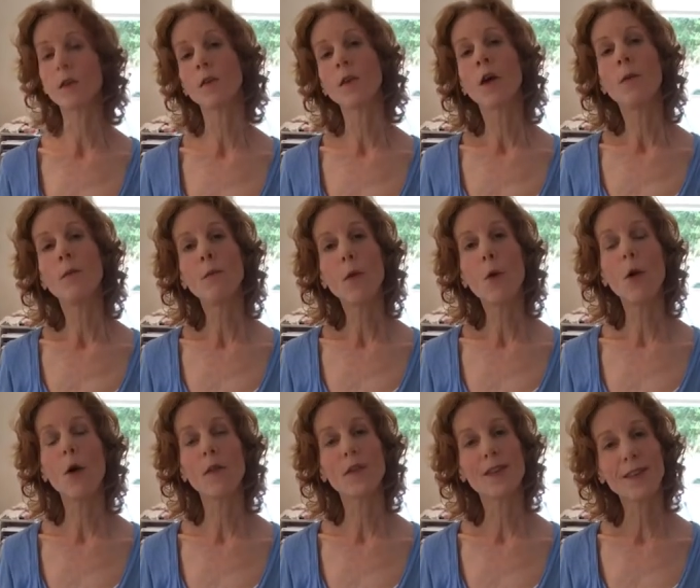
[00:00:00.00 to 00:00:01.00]
that's
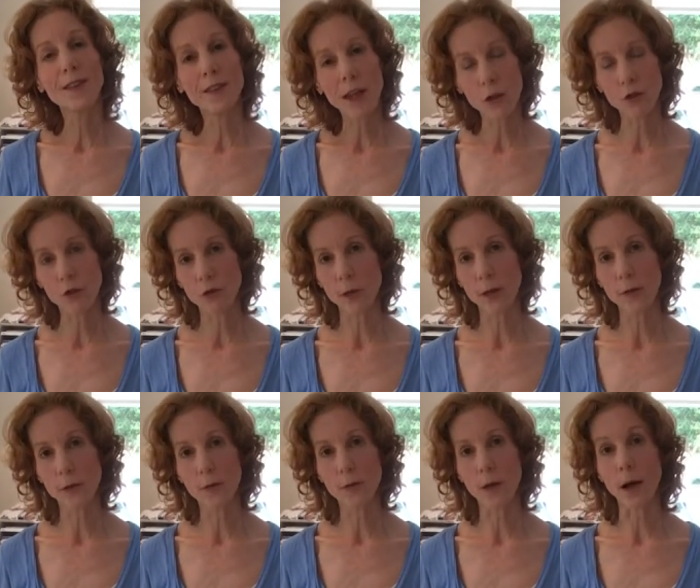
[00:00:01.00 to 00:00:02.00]
more of a
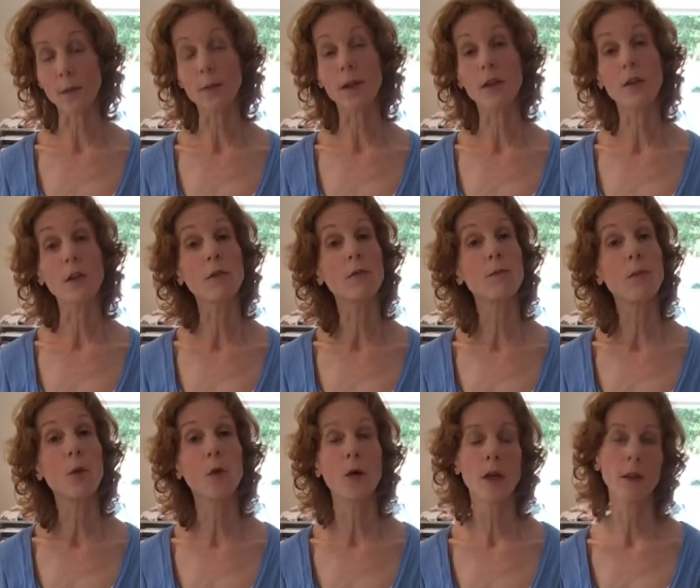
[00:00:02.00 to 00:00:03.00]
saturated fat because it's
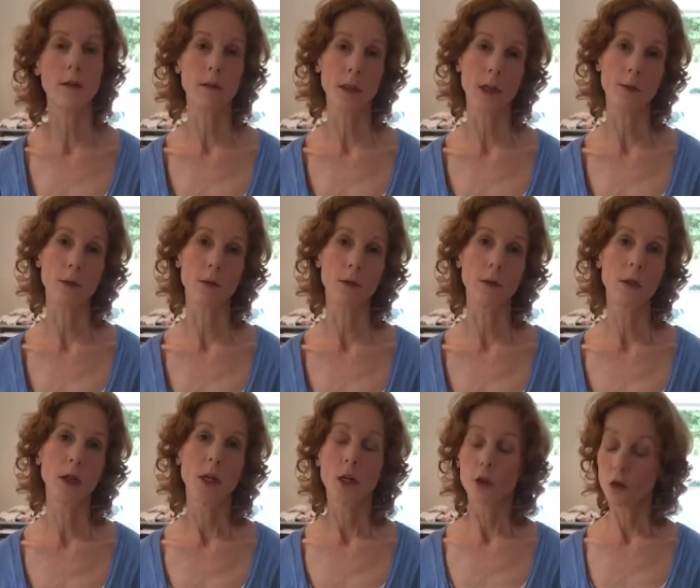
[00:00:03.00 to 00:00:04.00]
more heat stable.
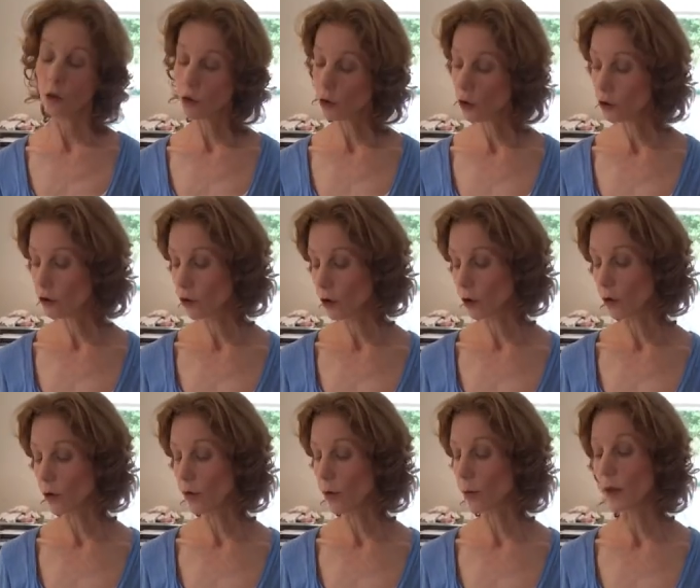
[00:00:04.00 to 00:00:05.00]
You could
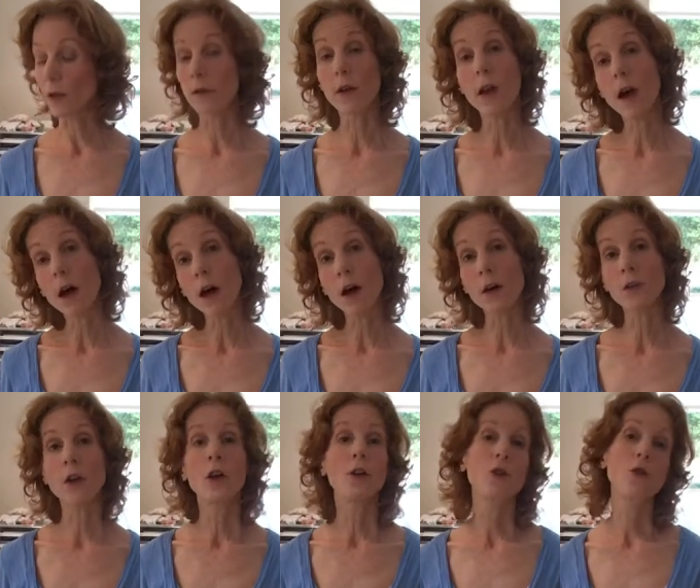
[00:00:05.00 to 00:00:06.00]
use a bit of lard,
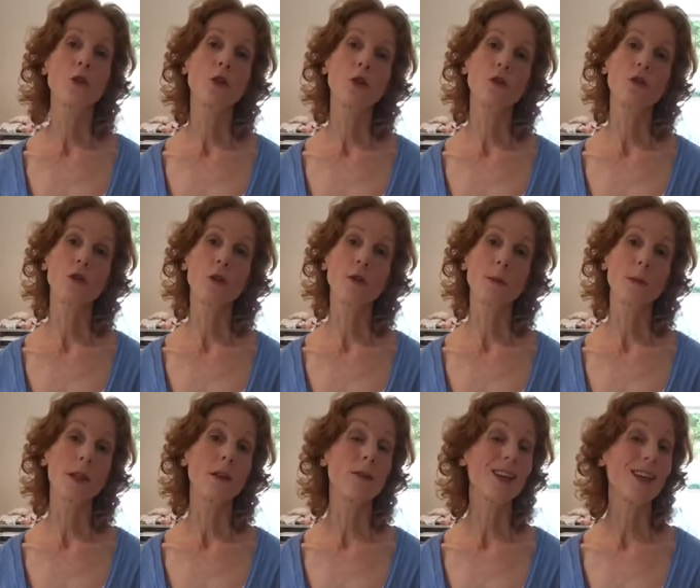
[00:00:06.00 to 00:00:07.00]
you could use a
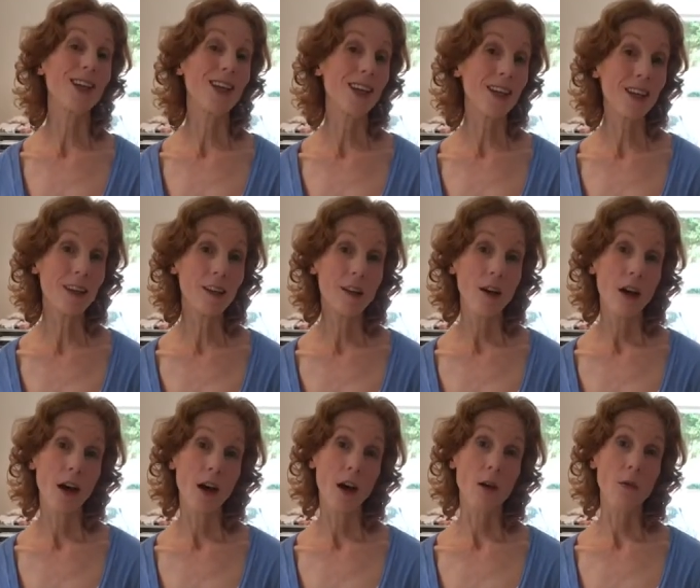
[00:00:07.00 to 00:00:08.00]
bit of ghee,
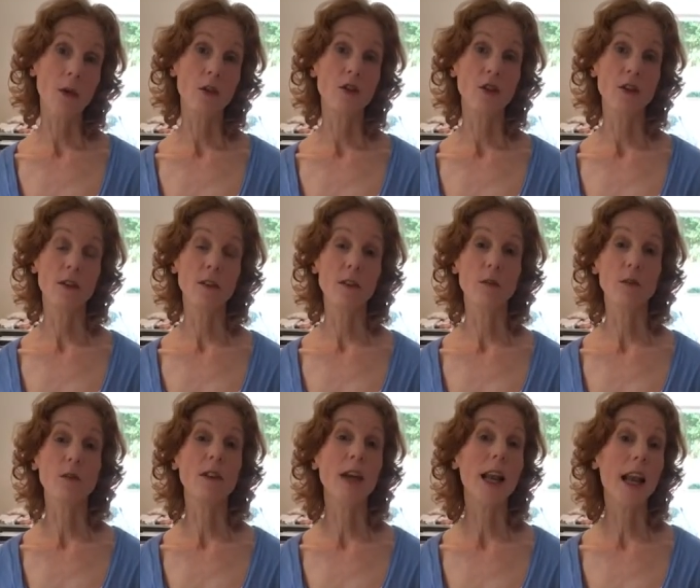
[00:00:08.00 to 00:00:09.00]
uh, which is the
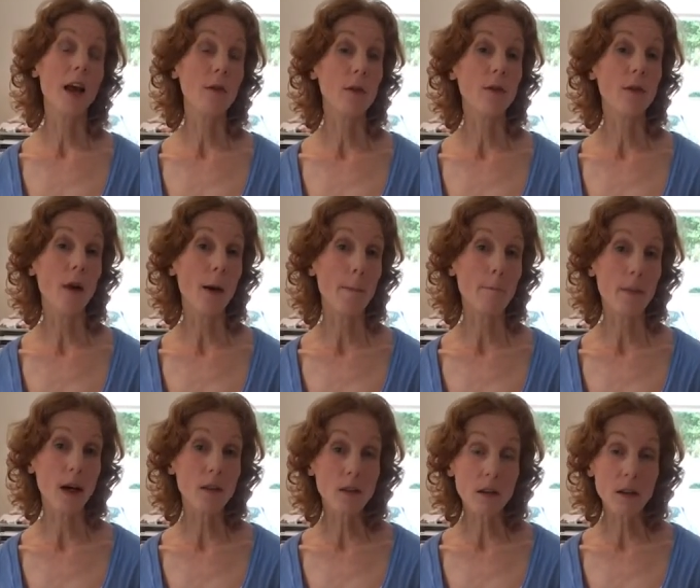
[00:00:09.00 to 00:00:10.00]
sort of clarified
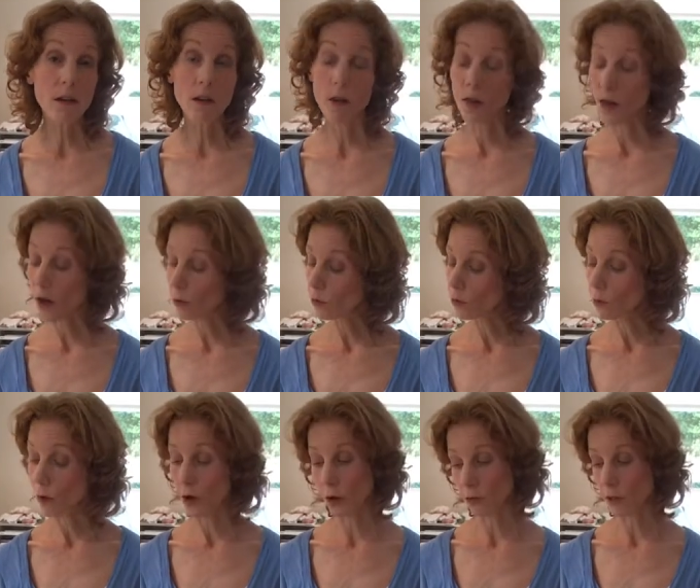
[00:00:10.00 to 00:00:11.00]
butter. That would
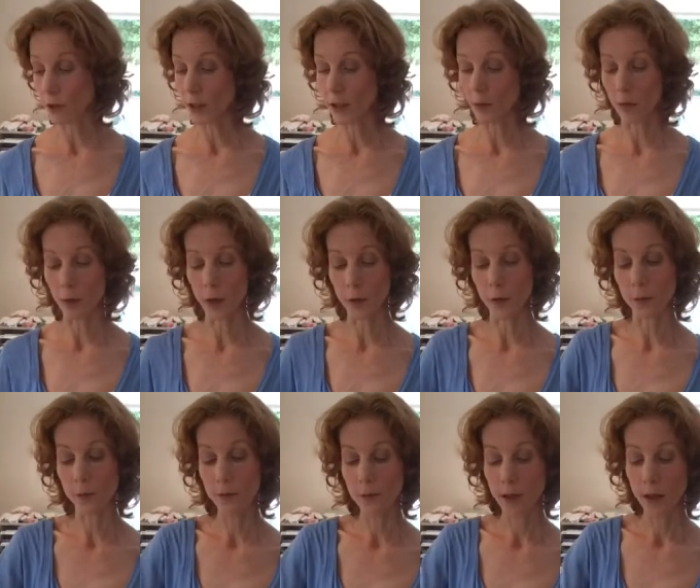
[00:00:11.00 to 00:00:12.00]
work really well.
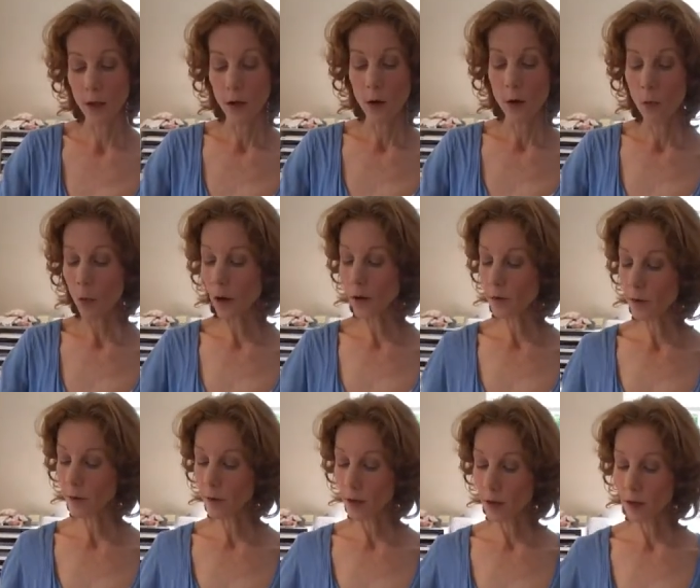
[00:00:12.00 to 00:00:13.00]

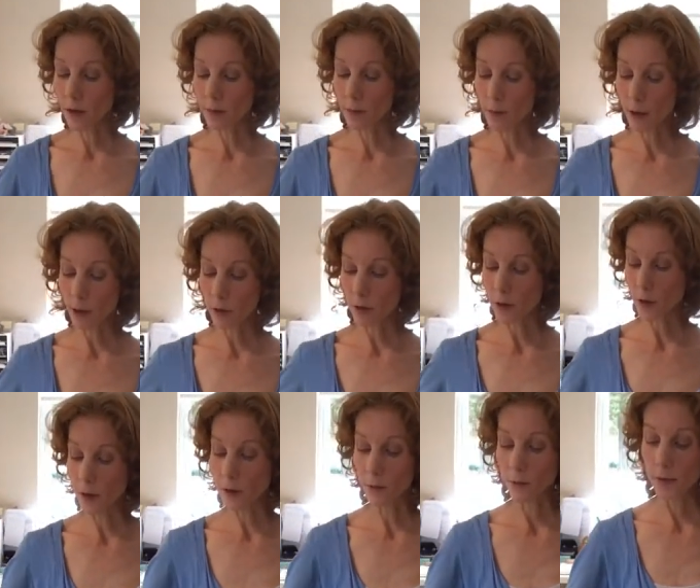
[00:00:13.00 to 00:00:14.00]
Once it's
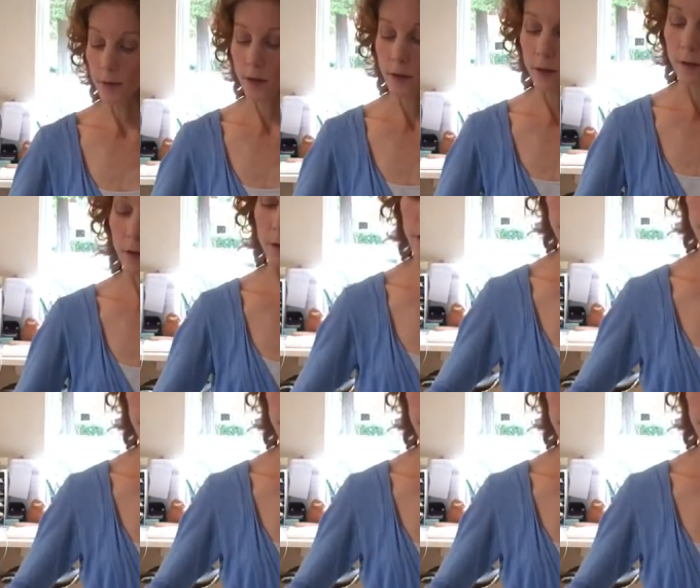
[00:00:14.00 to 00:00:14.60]
melting, so